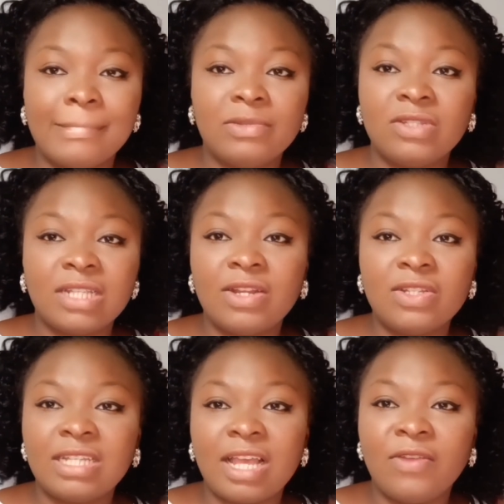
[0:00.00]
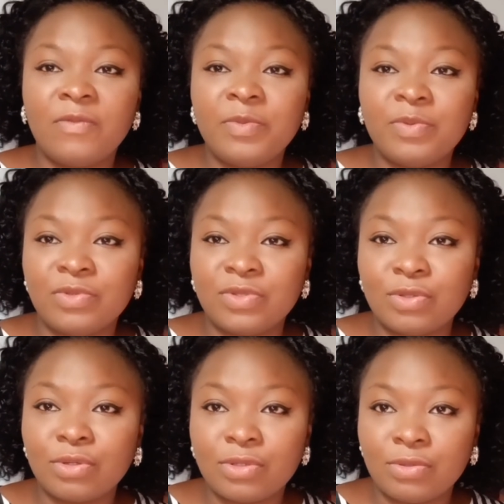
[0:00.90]
Those are not the kind of people you
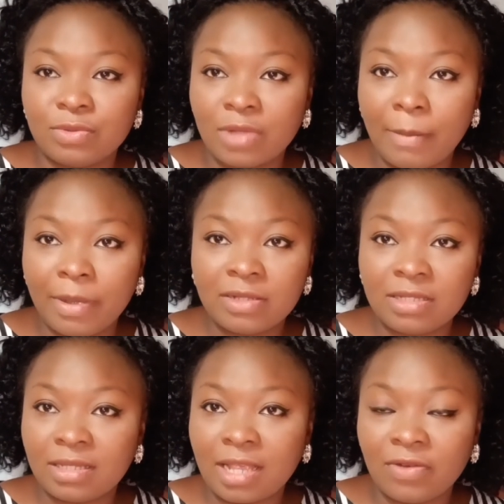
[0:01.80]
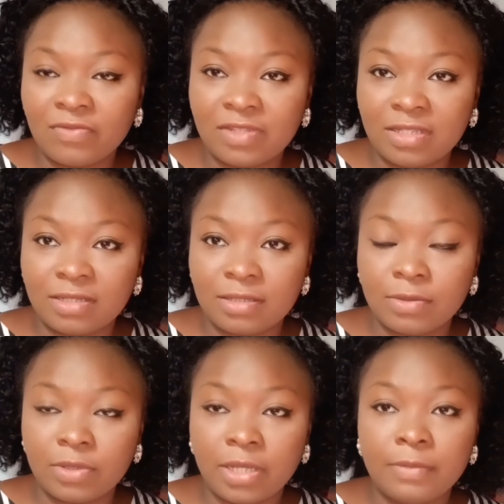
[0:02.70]
talk to about these kind of things.
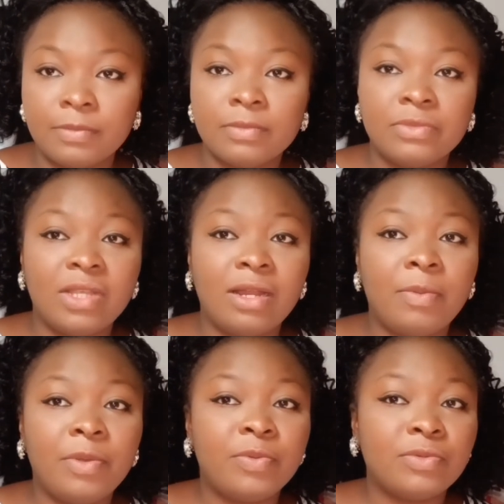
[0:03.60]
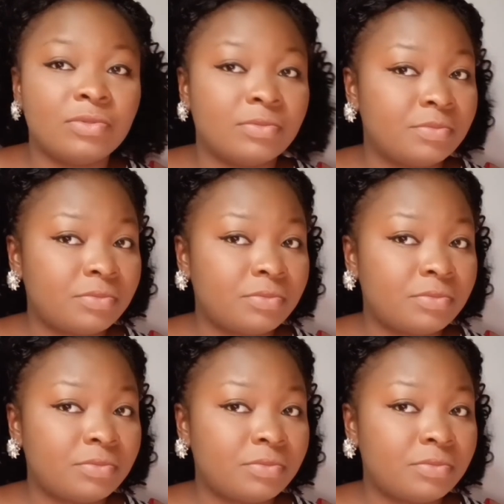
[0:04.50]
Okay, there are people